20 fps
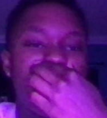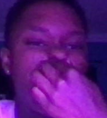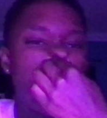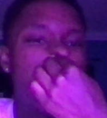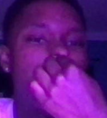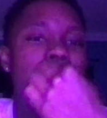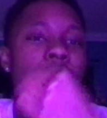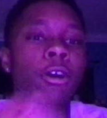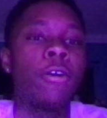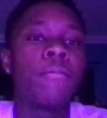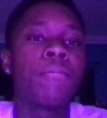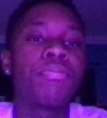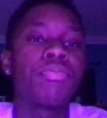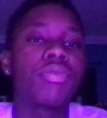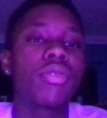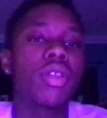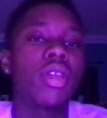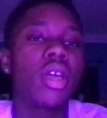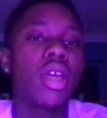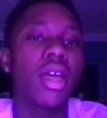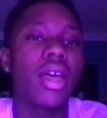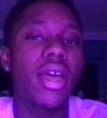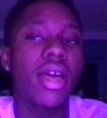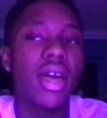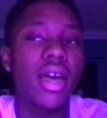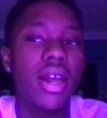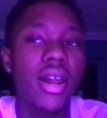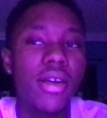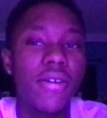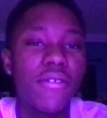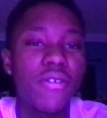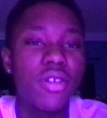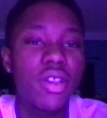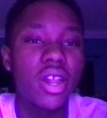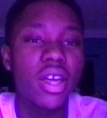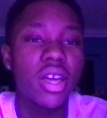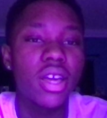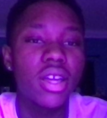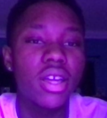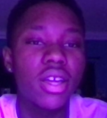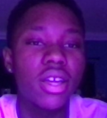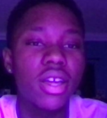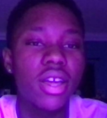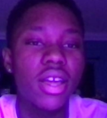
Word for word: Um, and I feel like